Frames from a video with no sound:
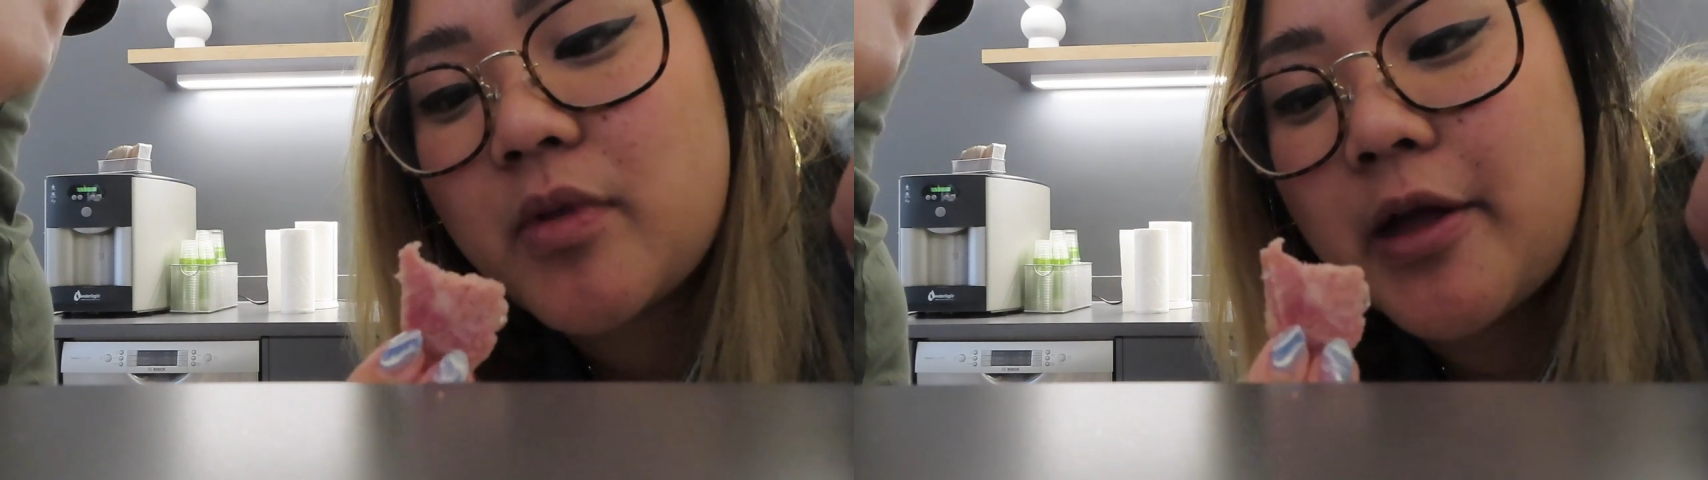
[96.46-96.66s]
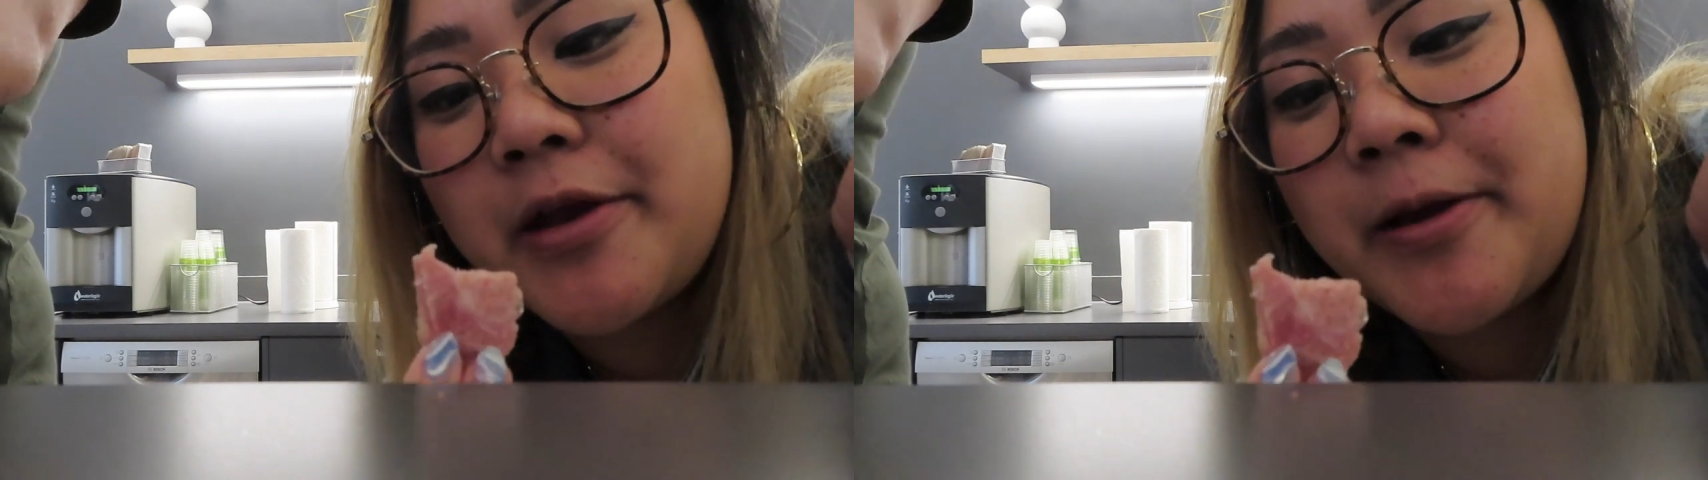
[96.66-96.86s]

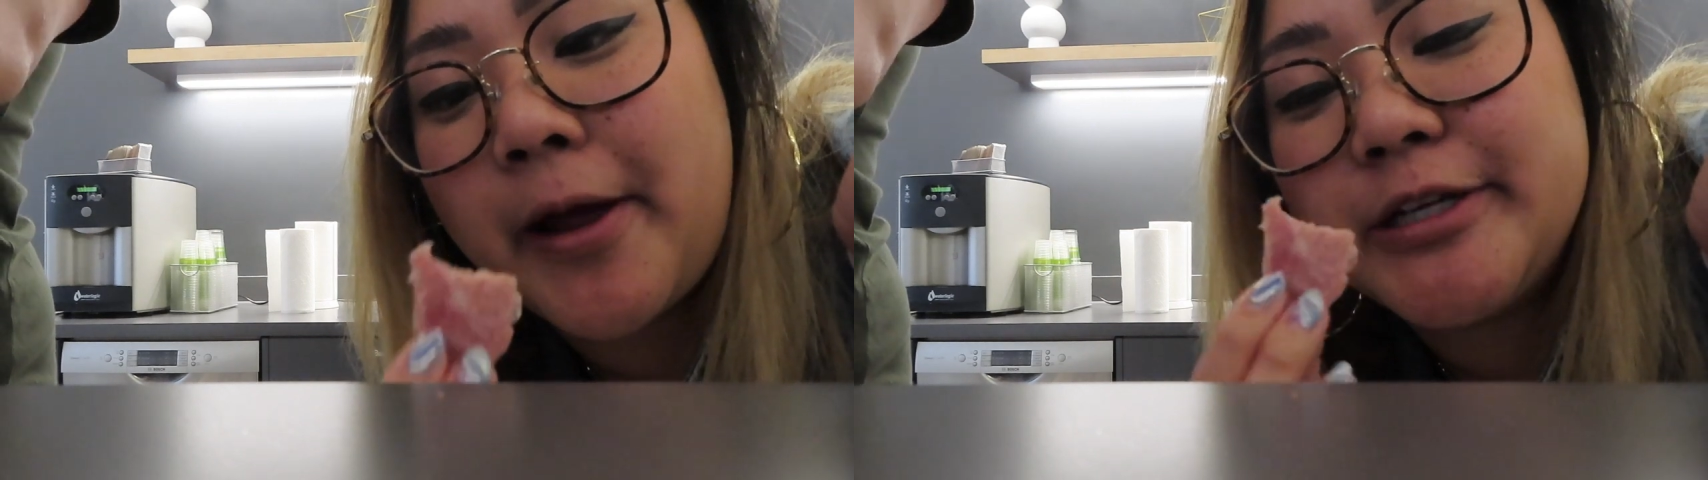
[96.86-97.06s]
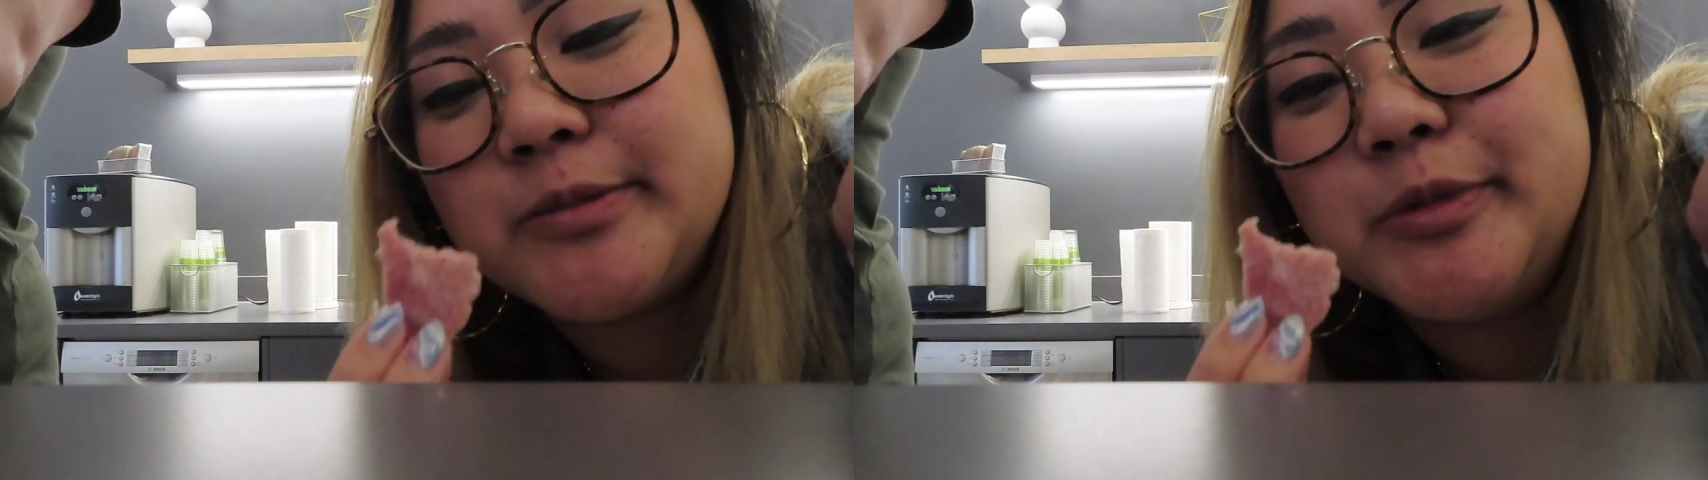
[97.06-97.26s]
and a
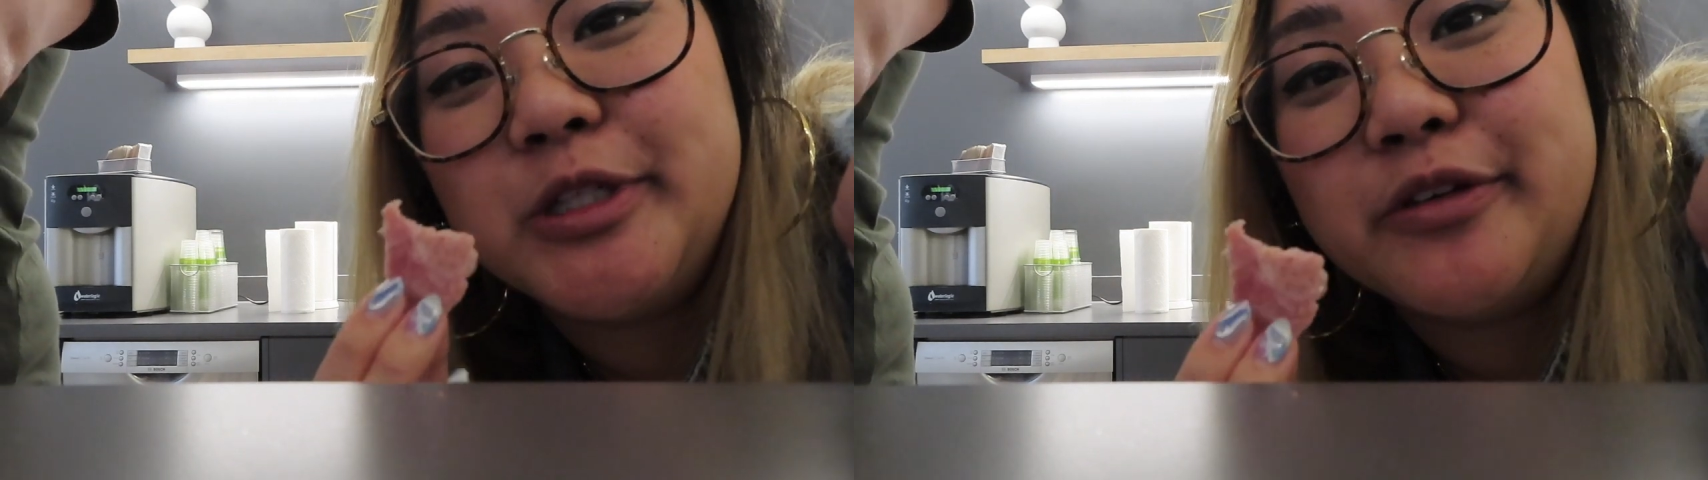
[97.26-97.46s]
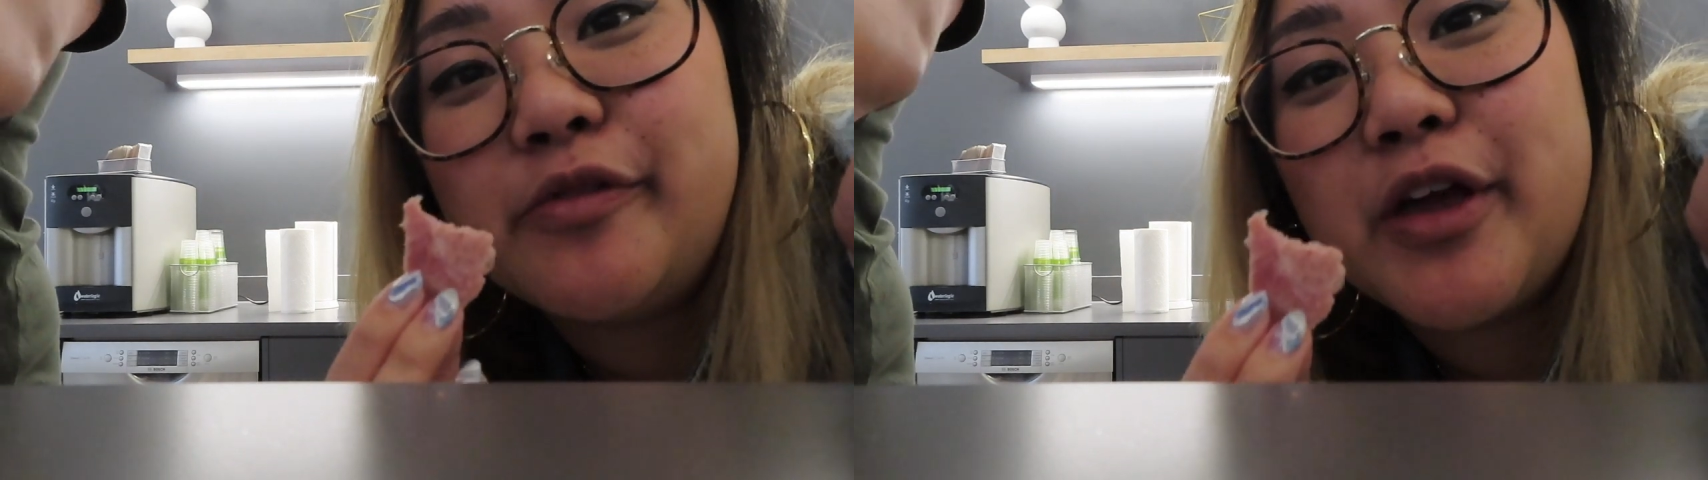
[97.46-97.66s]
nice
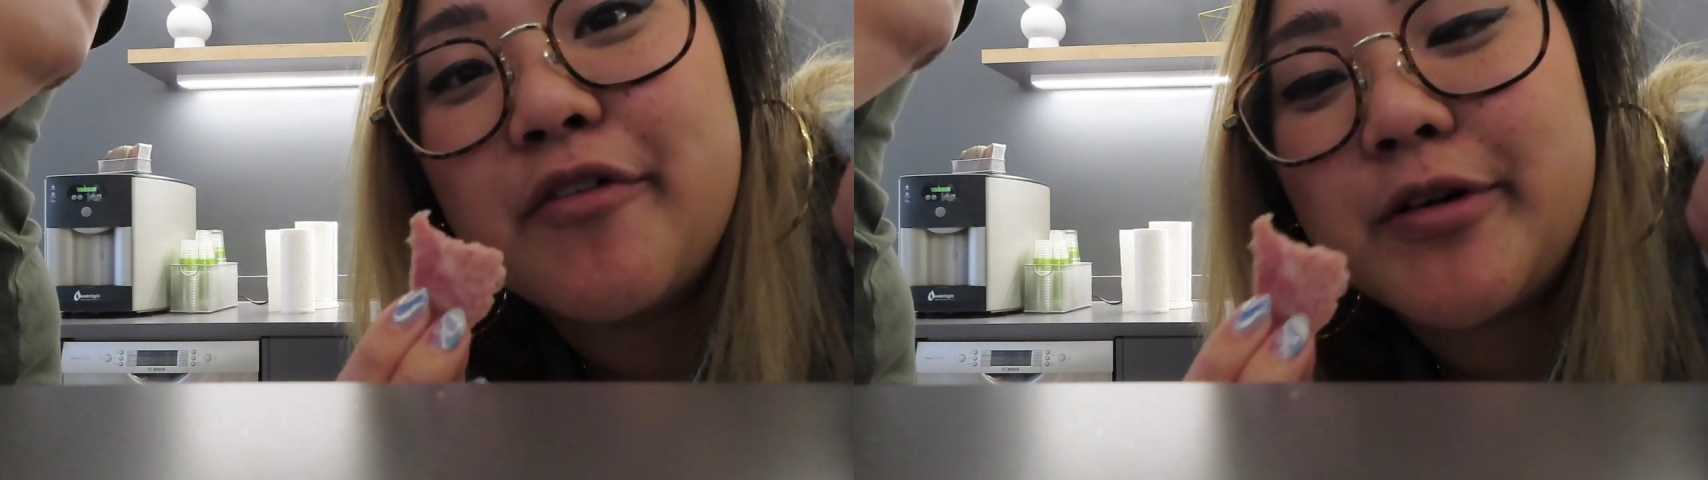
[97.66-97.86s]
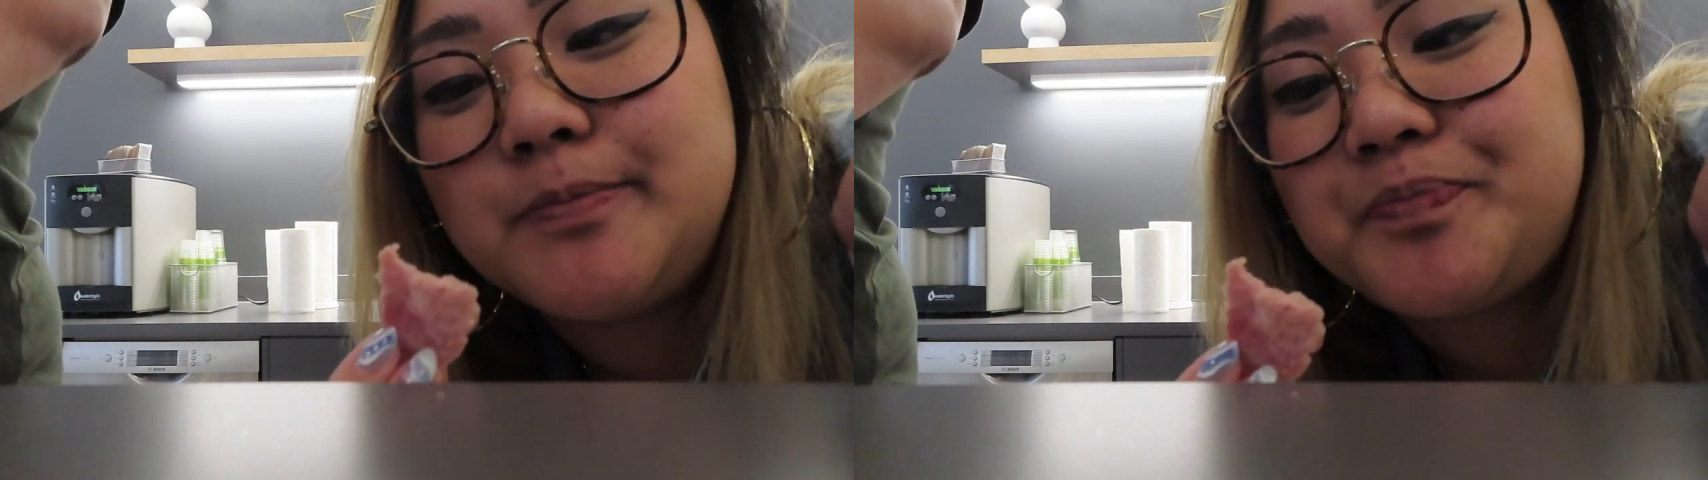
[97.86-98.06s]
meaty
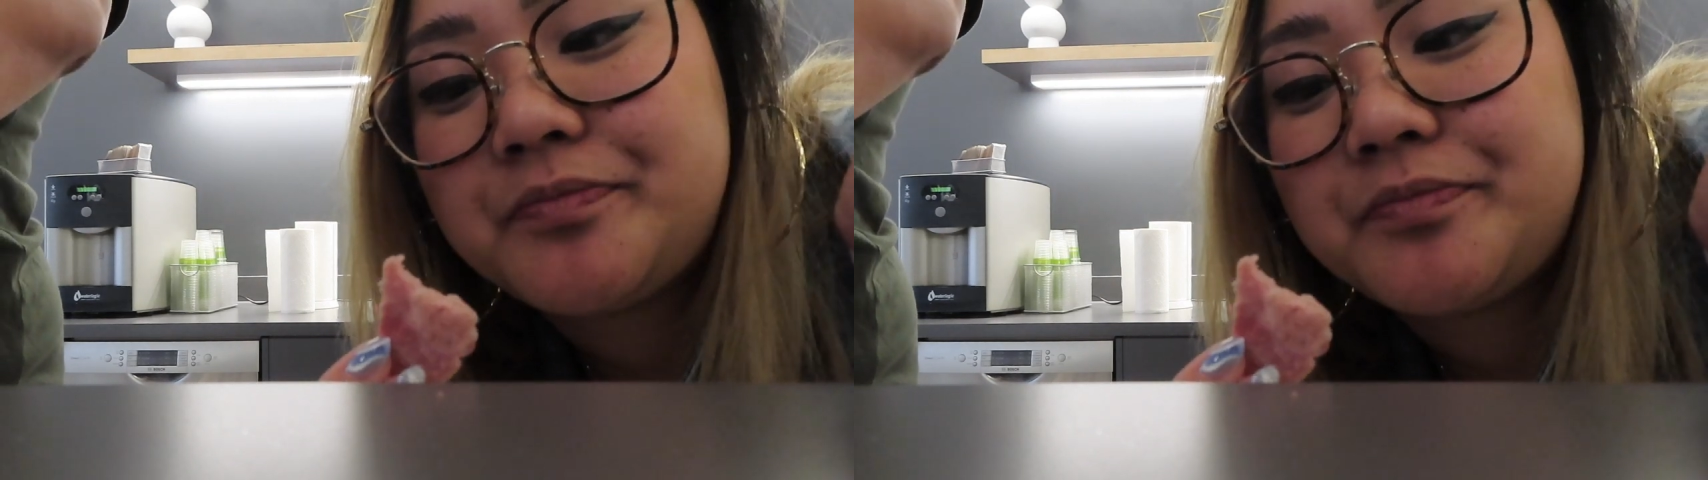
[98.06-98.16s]
flavor.